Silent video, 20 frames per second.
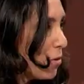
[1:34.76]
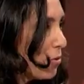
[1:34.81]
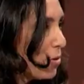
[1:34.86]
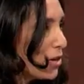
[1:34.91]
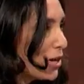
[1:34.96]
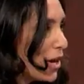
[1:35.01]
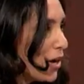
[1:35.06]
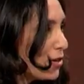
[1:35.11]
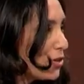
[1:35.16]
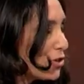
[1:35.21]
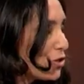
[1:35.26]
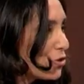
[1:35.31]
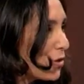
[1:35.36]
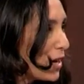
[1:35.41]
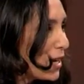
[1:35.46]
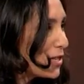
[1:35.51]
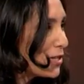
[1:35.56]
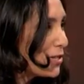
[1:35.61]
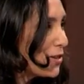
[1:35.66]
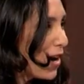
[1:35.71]
well, we'll go
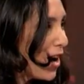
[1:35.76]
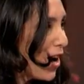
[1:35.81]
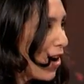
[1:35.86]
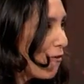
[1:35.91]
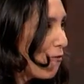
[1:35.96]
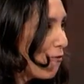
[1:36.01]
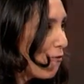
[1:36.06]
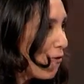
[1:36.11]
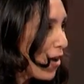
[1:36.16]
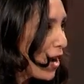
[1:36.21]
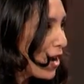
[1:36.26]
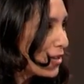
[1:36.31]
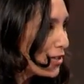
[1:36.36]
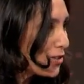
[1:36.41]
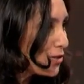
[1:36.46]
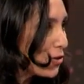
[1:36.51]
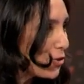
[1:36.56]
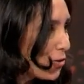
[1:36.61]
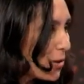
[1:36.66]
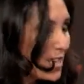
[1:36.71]
straight to our
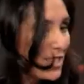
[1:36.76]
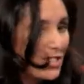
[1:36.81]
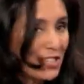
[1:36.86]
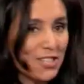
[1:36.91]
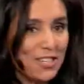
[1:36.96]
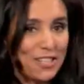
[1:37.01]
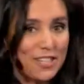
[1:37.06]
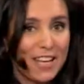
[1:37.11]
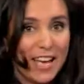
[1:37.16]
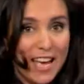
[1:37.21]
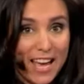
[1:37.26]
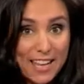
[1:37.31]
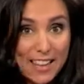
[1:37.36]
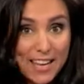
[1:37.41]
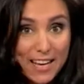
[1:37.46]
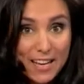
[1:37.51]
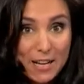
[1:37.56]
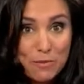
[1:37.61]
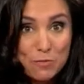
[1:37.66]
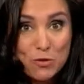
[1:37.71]
first question, and
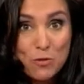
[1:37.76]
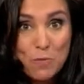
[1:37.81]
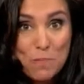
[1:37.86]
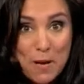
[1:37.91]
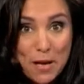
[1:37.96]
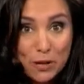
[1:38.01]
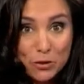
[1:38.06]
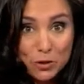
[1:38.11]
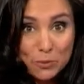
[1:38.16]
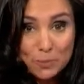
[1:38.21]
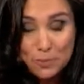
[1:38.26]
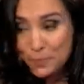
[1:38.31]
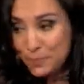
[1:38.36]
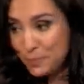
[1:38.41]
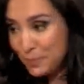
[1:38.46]
that comes from Belgium.